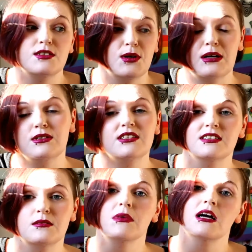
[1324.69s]
So I was
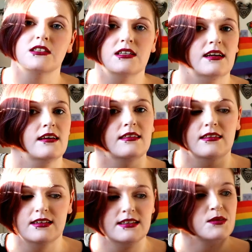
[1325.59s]
just imagining
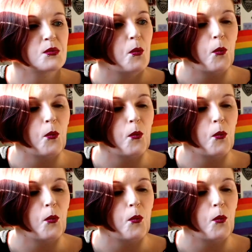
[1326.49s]
this